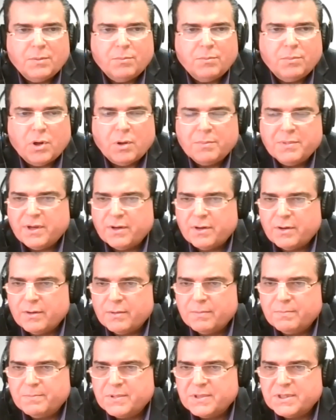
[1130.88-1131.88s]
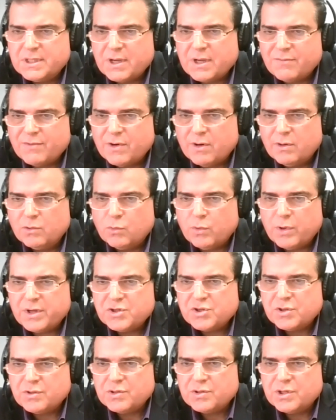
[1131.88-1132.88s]
Bob, there are several
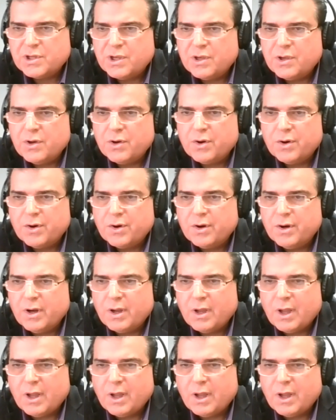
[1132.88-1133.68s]
questions here.